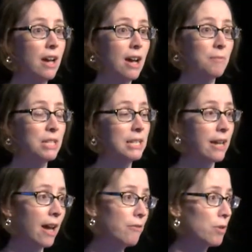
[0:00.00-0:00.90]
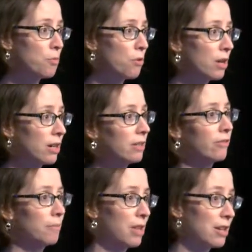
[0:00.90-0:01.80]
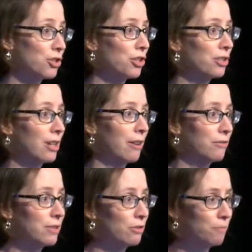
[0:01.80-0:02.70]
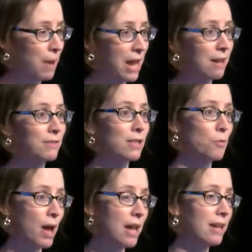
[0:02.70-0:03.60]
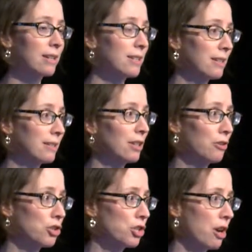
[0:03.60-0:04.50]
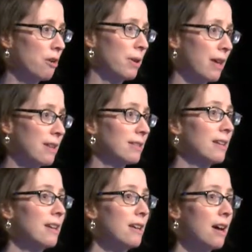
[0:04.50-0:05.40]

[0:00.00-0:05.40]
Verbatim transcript: um, the EAN report from last year kind of paves the way to you know share with us